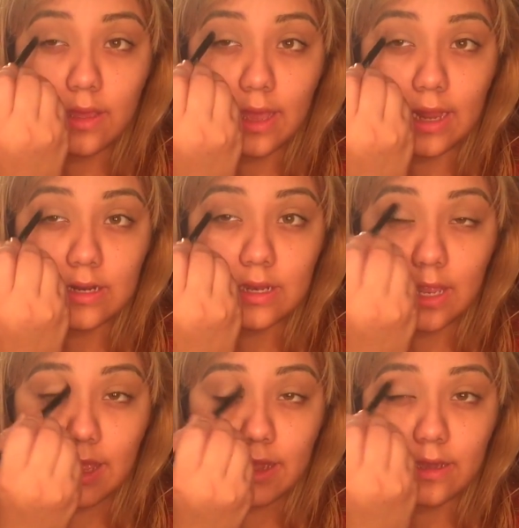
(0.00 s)
act
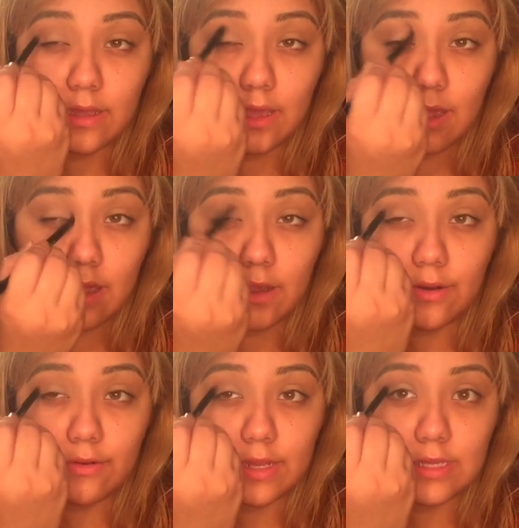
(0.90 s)
like a
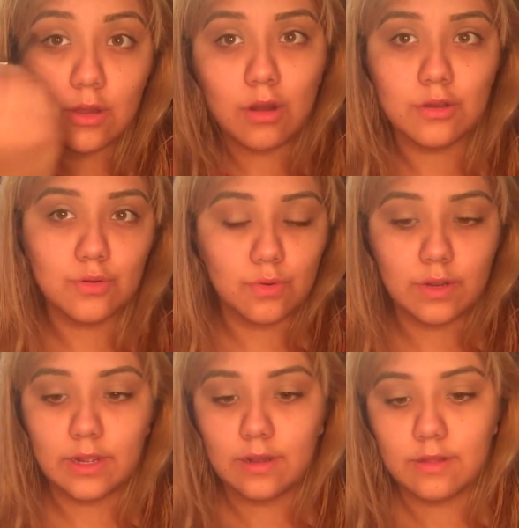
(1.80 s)
crease
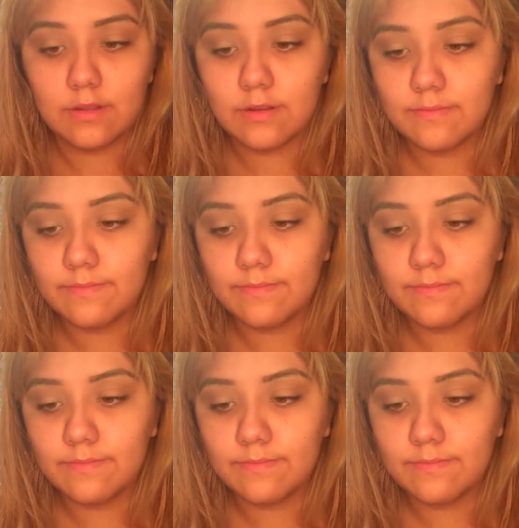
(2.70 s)
contouring color.